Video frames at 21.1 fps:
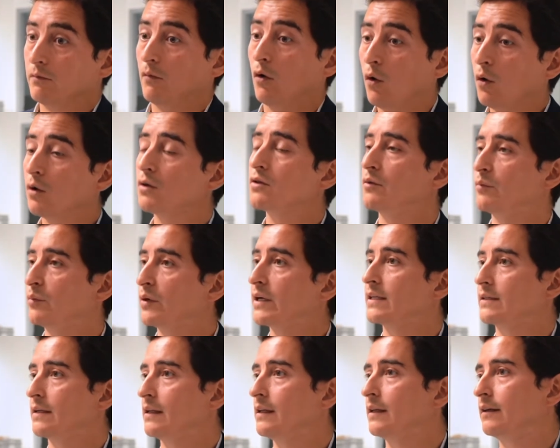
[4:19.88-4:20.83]
also
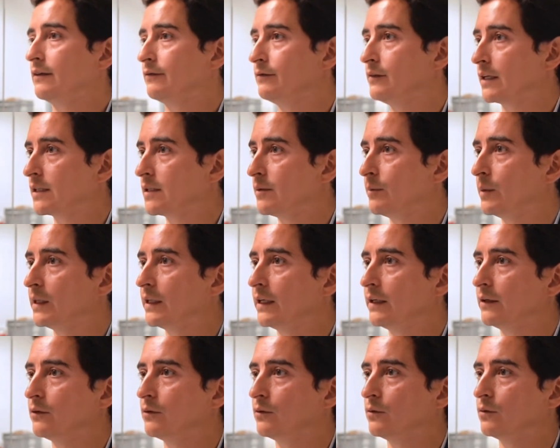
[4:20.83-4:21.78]
brings a lot of
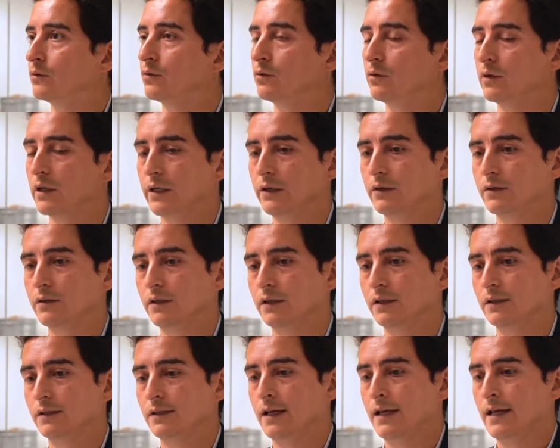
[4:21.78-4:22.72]
flexibility to the
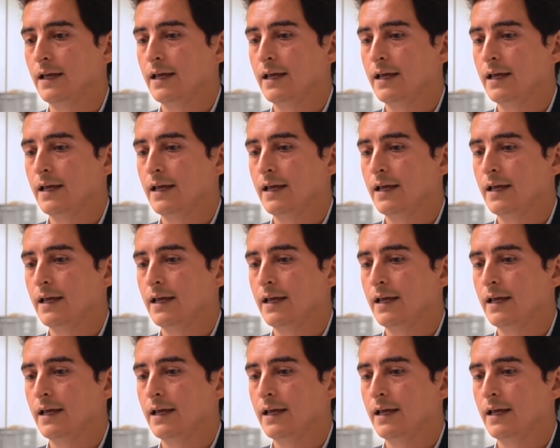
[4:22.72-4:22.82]
users.